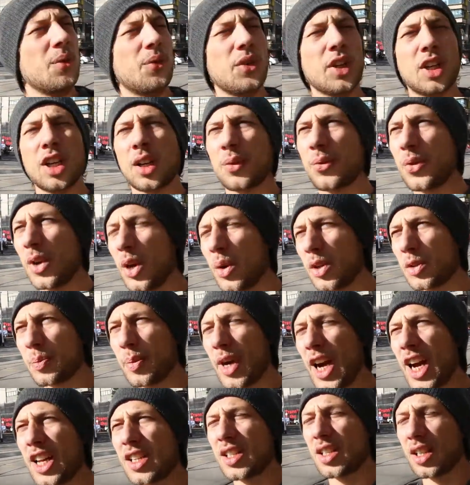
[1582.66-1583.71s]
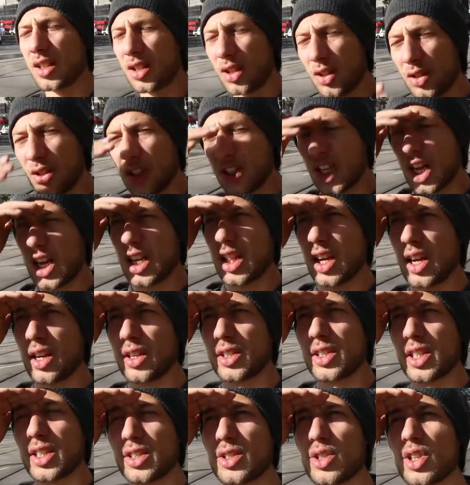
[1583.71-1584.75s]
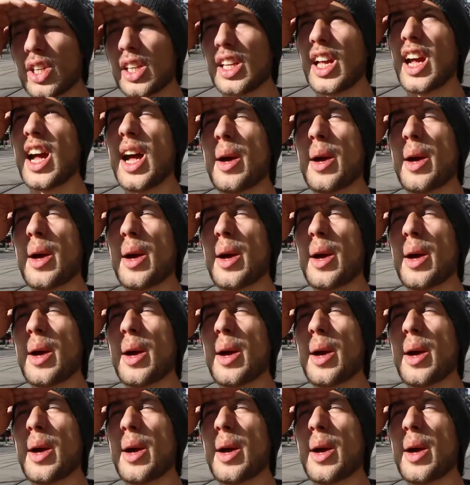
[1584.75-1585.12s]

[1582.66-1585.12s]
don't think I'd feel as bad as I do today though, so it's not going to